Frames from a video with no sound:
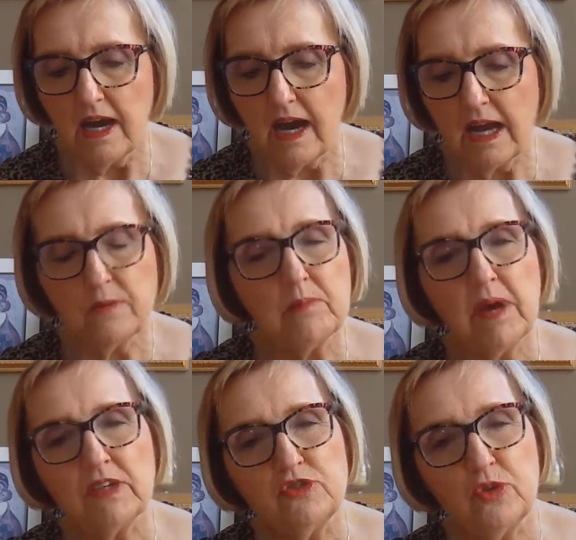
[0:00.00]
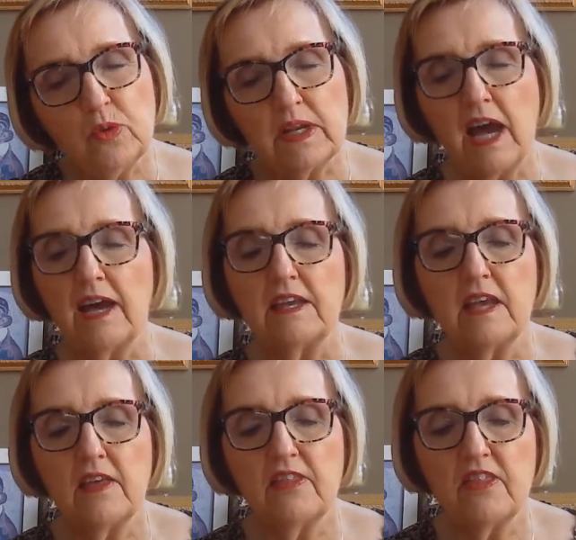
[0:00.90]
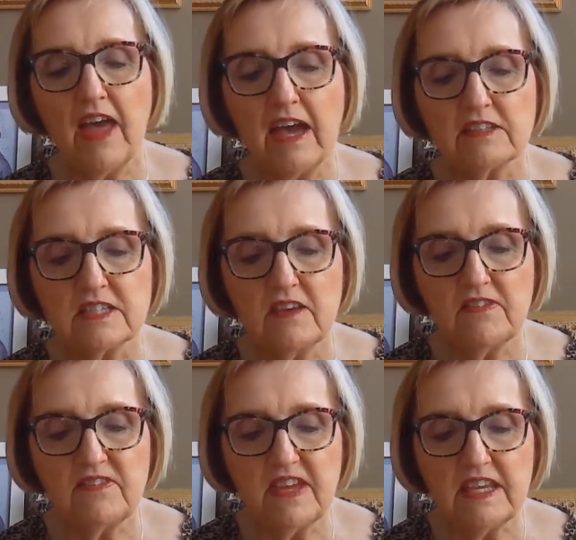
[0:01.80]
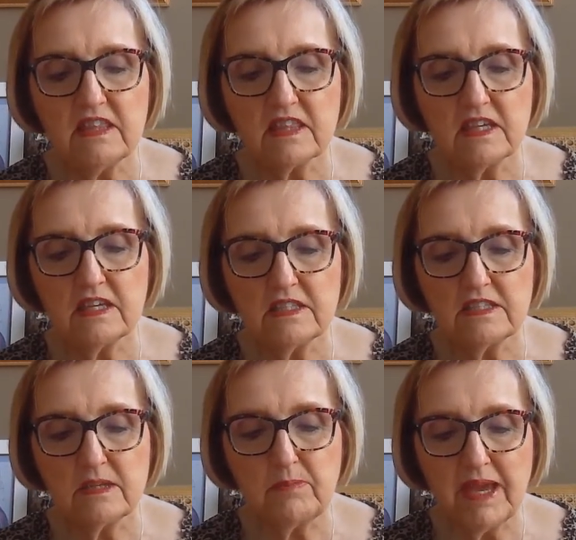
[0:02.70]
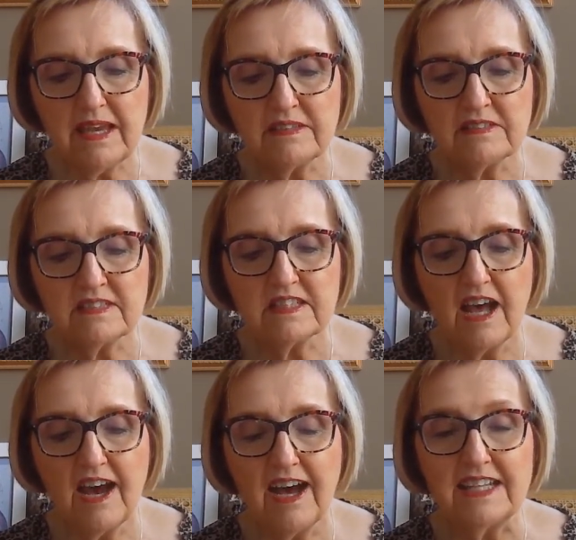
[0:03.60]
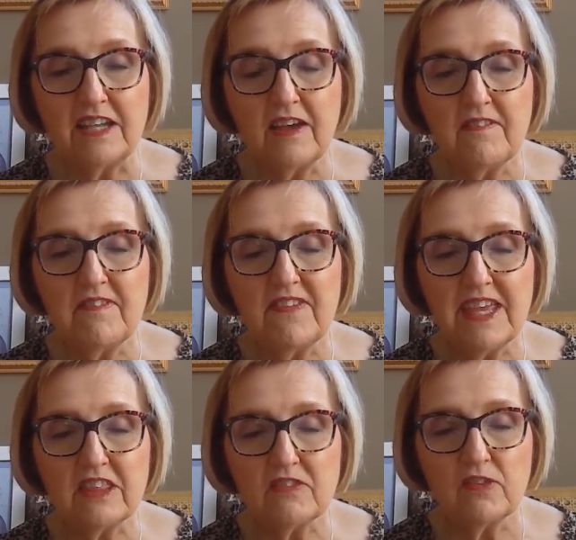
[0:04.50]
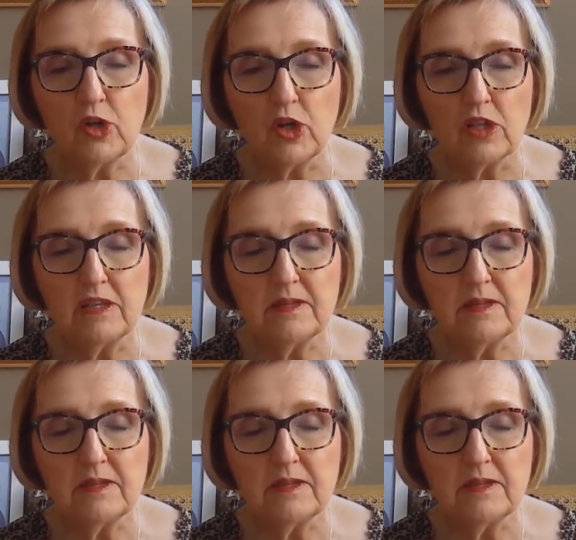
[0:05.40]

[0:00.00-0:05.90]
I remind you and I that faith depends on faithful